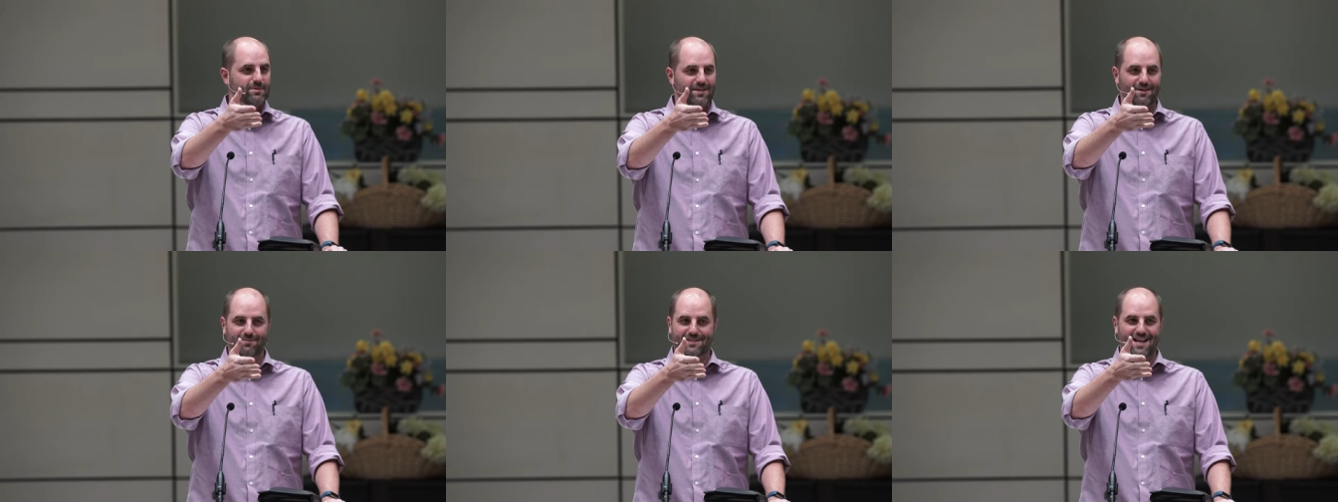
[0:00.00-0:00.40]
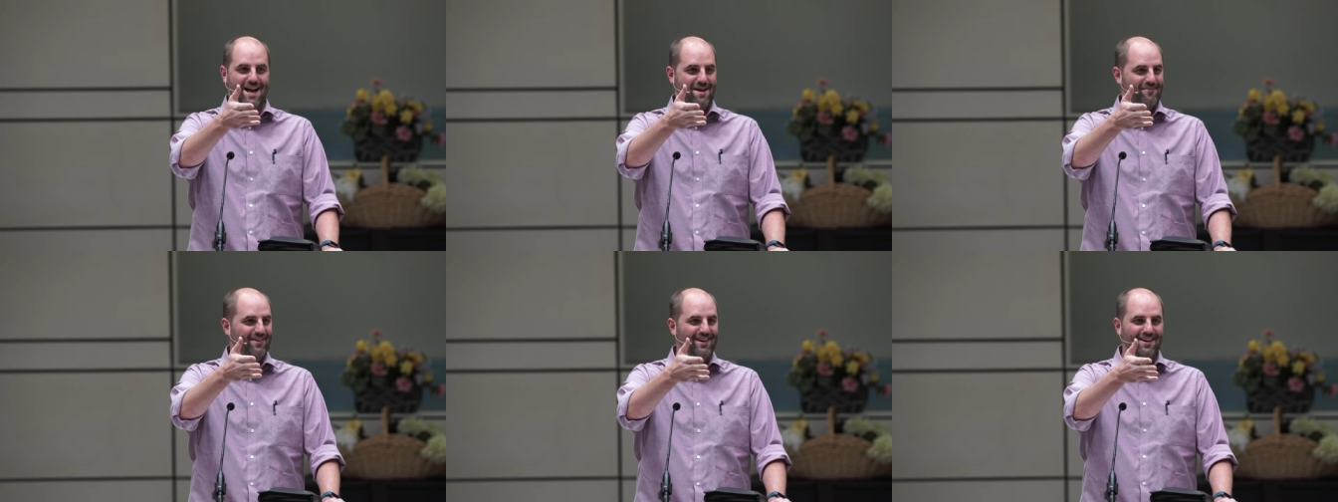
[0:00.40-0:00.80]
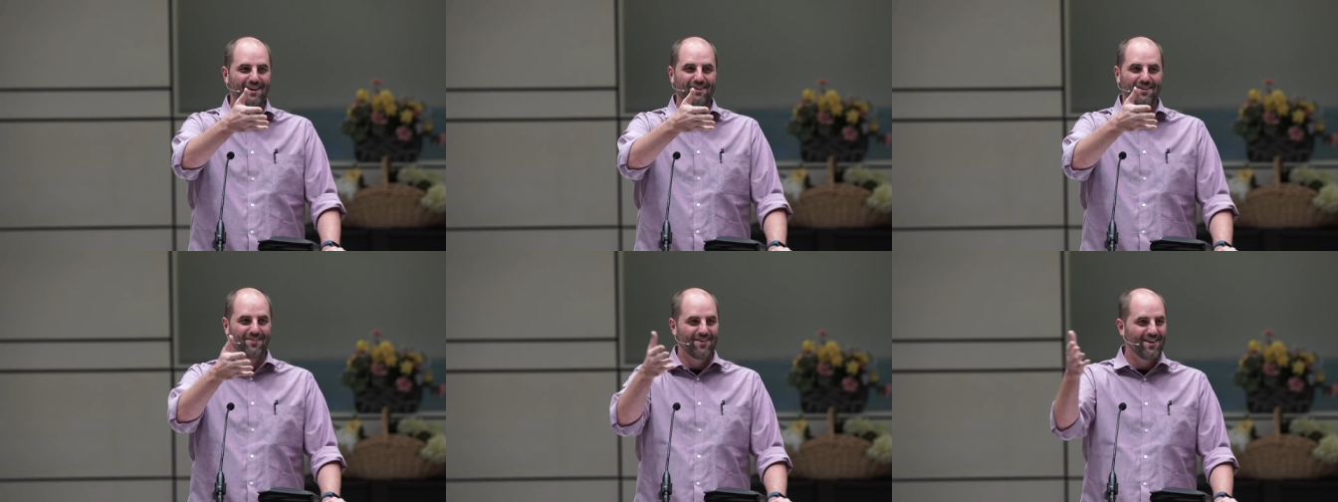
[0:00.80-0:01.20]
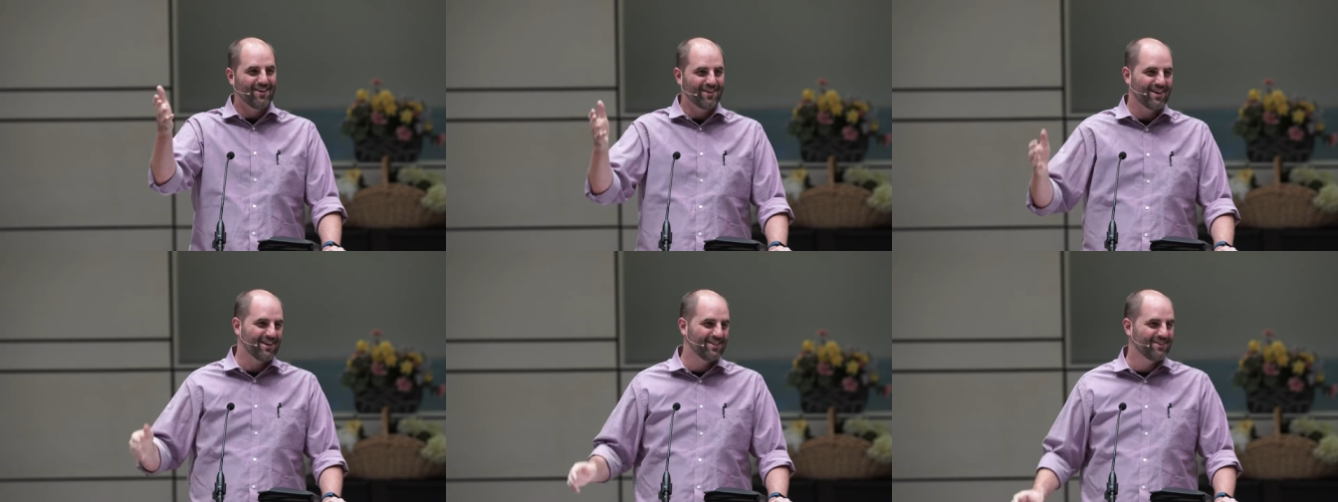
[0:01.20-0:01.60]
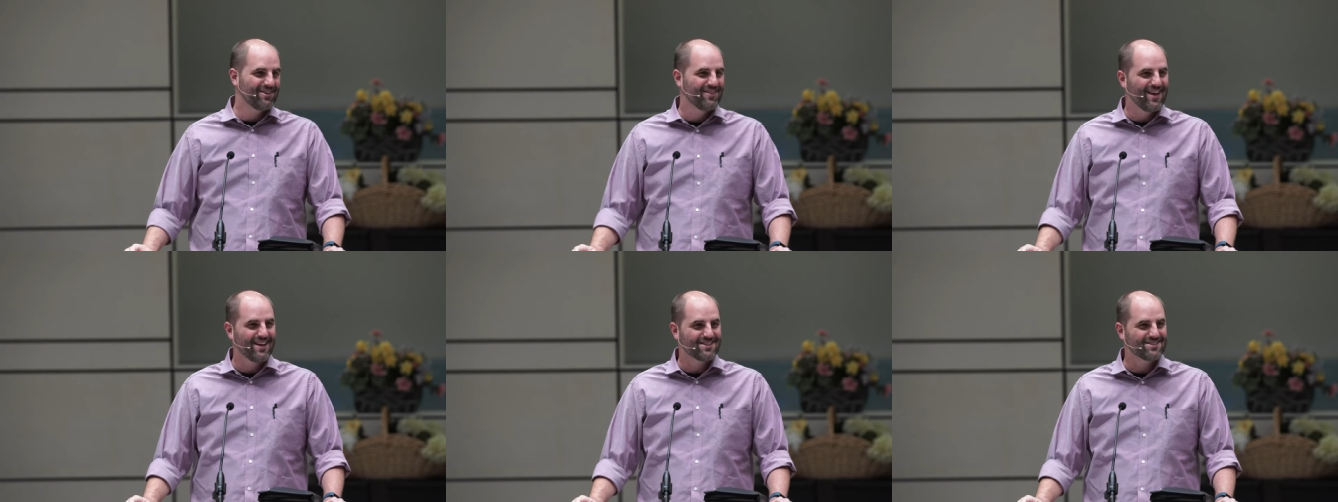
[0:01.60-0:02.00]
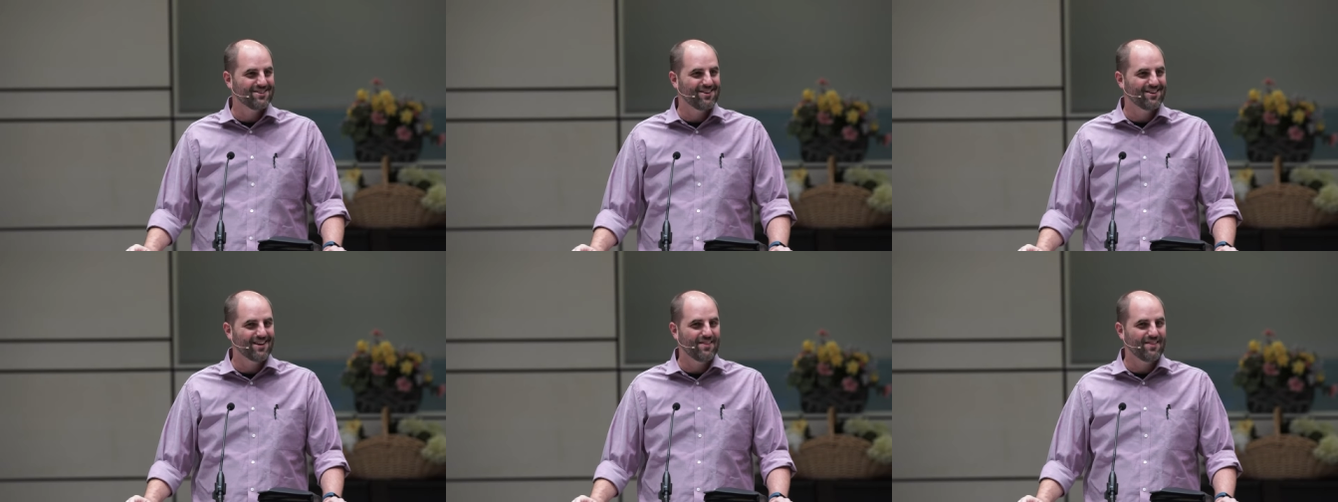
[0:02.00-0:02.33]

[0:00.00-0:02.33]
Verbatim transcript: sometime, but we all got to learn that song.